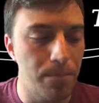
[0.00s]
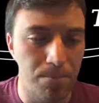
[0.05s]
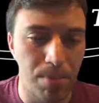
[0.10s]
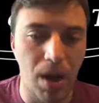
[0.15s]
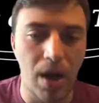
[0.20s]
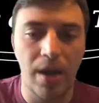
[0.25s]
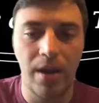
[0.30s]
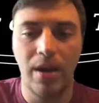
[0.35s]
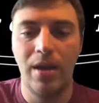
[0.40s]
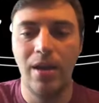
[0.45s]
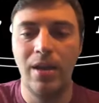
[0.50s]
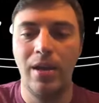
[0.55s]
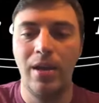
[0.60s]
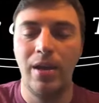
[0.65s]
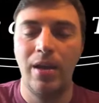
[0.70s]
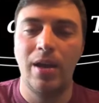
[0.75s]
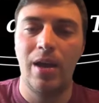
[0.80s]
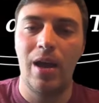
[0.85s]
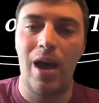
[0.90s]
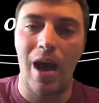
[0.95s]
But
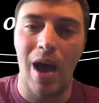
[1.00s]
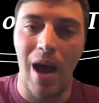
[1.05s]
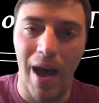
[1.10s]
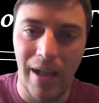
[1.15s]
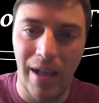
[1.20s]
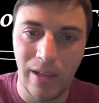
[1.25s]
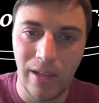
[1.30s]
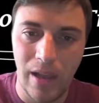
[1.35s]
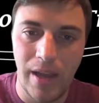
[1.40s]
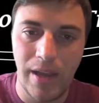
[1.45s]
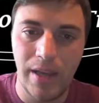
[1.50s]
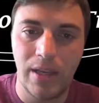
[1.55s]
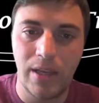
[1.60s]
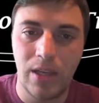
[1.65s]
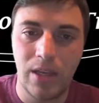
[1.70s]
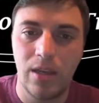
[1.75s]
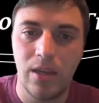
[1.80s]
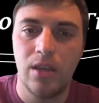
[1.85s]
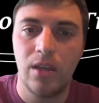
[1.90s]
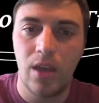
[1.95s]
I
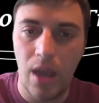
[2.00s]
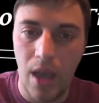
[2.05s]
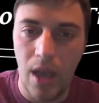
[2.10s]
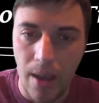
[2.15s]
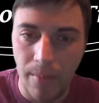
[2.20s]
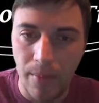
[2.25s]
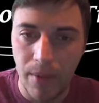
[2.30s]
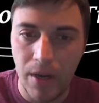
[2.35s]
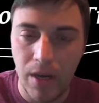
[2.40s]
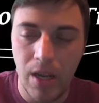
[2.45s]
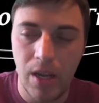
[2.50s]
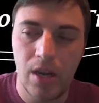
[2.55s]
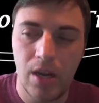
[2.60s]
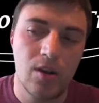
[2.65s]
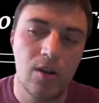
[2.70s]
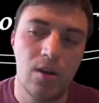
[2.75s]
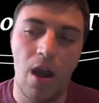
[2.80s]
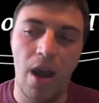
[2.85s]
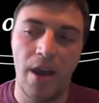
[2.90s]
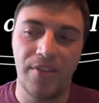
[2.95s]
like Hamlin
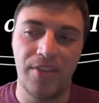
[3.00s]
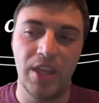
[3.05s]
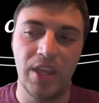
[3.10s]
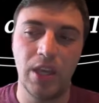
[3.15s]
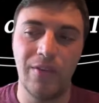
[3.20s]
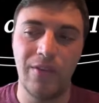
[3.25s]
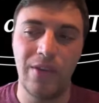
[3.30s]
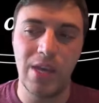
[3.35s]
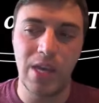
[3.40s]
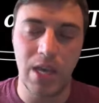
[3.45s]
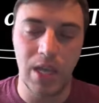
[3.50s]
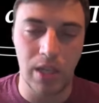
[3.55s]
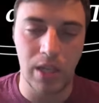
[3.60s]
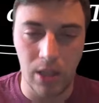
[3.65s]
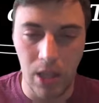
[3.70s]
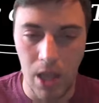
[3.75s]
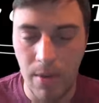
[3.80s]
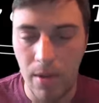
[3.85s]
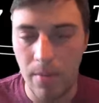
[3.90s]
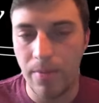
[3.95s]
here. I think if he can
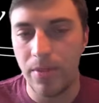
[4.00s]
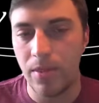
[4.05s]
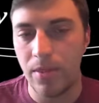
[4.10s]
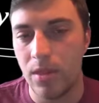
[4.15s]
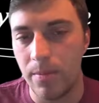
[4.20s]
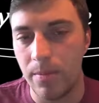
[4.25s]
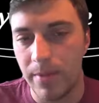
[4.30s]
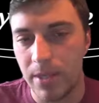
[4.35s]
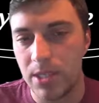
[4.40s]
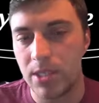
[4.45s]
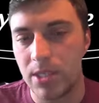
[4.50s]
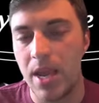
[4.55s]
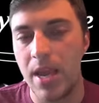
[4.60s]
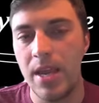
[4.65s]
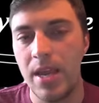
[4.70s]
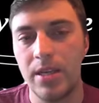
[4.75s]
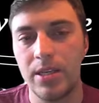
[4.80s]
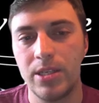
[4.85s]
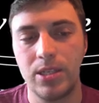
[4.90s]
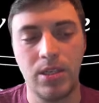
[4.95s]
limit the
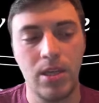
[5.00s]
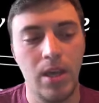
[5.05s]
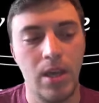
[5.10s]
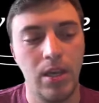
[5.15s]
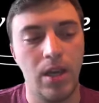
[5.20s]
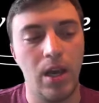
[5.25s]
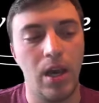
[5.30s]
mistakes,